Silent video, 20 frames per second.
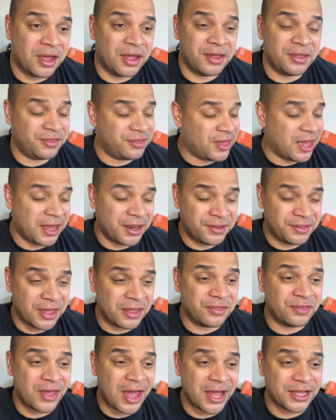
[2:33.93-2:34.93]

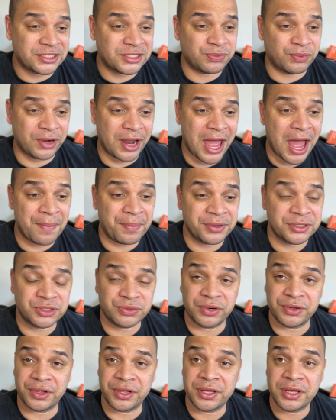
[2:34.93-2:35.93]
Then that's what happens,
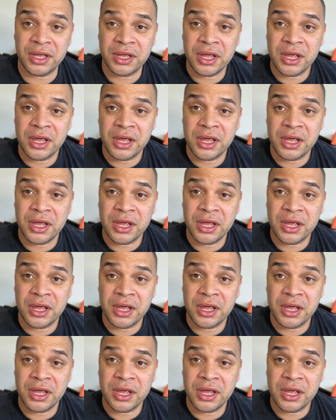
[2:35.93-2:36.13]
really.